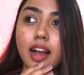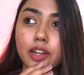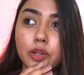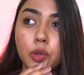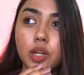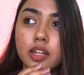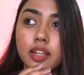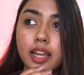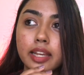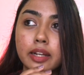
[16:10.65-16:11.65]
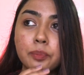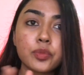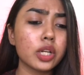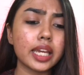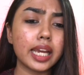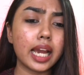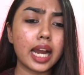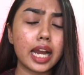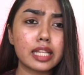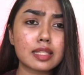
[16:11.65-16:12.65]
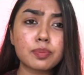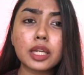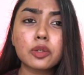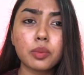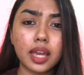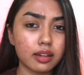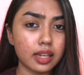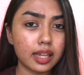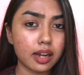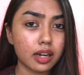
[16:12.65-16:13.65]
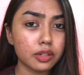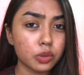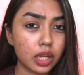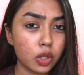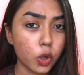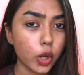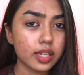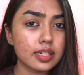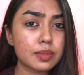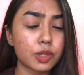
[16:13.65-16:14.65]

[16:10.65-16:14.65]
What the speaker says: I told her like, okay, I'll speak to my uncle and aunt who are lawyers,